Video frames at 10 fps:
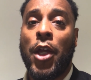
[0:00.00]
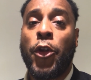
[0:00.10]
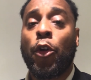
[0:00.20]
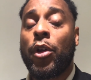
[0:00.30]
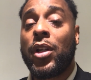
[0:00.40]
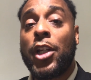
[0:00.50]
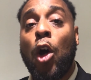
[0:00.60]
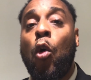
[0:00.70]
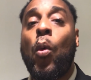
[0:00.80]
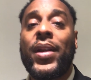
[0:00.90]
you're going to
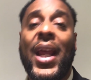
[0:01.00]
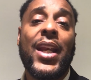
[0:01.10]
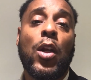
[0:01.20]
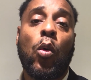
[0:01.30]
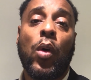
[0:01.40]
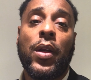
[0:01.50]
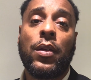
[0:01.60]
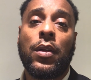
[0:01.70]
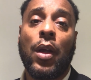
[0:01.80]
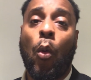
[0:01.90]
know what they're
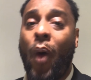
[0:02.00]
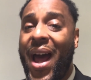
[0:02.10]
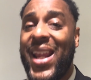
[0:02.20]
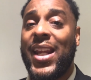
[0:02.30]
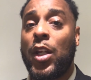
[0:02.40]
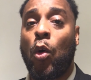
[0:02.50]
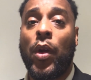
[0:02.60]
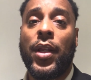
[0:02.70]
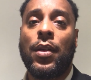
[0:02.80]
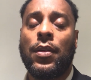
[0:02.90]
doing, why they're
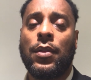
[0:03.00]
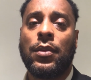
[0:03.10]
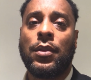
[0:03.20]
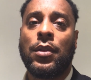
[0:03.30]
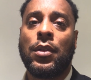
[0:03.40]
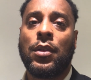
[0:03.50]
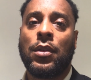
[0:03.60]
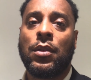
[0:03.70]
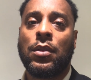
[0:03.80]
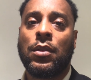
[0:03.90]
doing it,
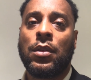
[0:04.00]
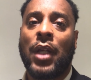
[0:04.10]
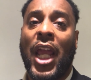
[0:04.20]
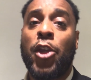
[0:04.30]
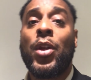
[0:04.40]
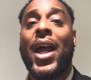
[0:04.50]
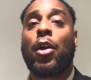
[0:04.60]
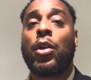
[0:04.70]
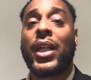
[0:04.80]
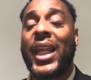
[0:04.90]
and you're
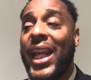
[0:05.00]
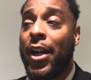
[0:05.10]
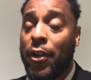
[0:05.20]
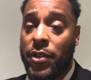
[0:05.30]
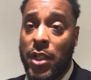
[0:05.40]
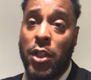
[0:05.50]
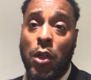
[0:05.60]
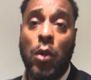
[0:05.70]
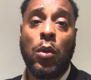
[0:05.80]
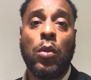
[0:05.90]
not going to care to
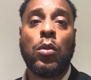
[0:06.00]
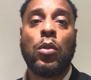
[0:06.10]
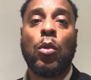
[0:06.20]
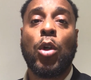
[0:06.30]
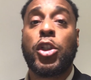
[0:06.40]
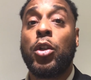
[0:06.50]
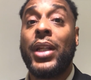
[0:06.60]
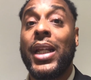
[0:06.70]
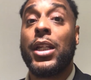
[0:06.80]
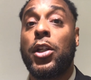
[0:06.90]
do what you
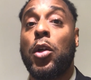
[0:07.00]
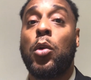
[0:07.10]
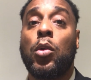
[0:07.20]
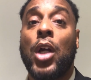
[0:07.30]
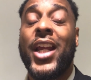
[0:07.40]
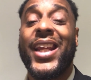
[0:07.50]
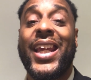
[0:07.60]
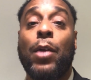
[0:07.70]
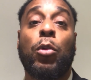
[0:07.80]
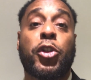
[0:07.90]
need to do to
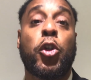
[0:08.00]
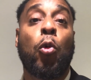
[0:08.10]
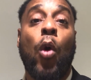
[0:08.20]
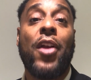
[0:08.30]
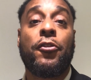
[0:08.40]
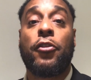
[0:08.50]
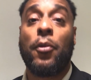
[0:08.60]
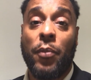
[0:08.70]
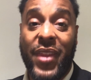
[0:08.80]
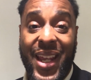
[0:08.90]
get what you want
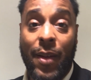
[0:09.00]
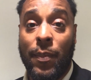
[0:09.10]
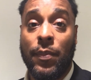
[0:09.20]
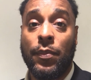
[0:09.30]
from them.